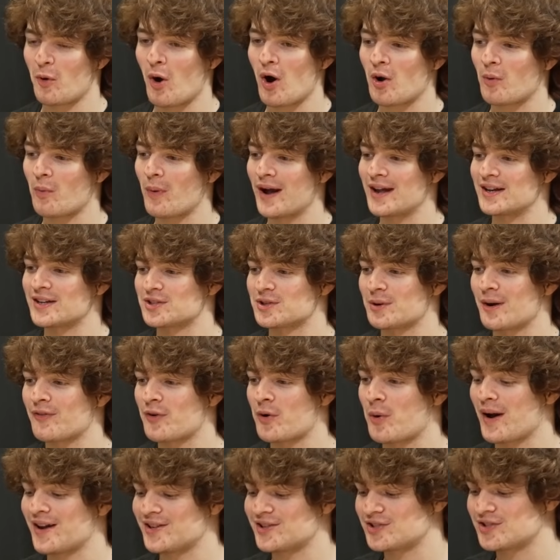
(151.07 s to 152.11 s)
Wait, do you have
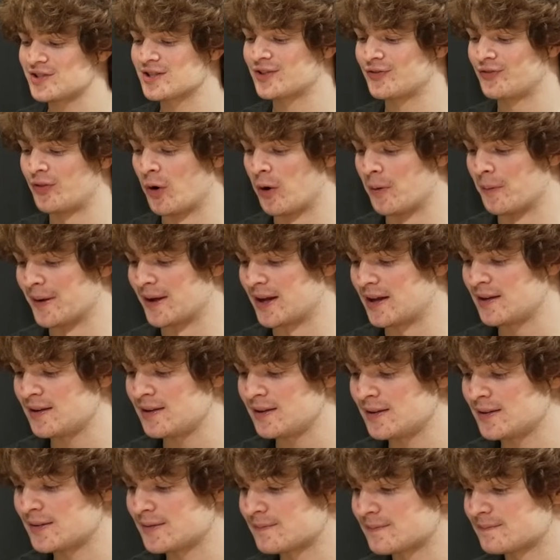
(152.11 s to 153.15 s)
questions for me?
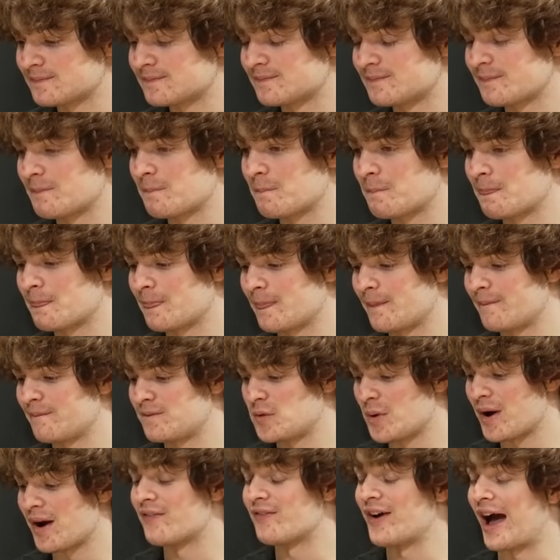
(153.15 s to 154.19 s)
Oh yeah, yeah, yeah. I, I
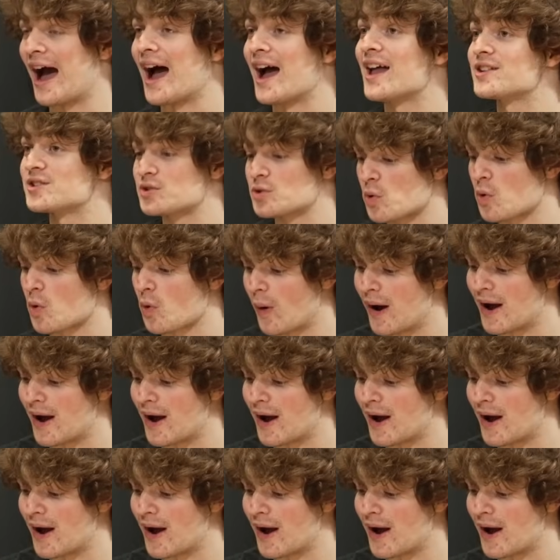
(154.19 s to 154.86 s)
have, have, questions of my